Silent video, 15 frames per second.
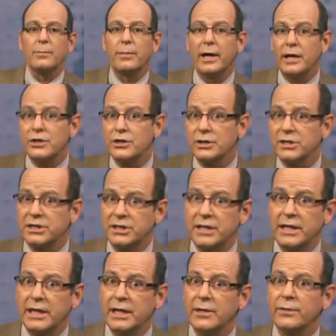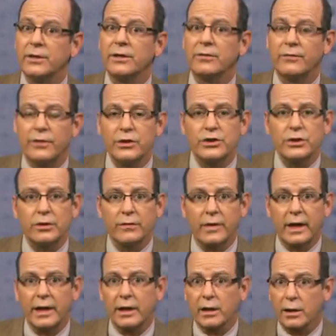Patients seen in the Division of
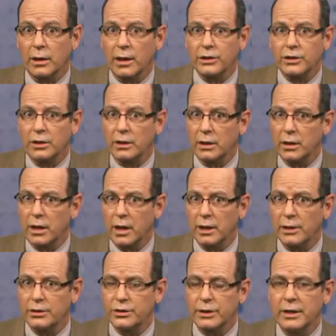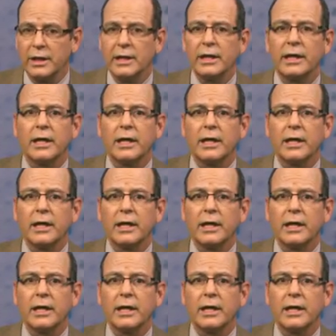Gynecologic Oncology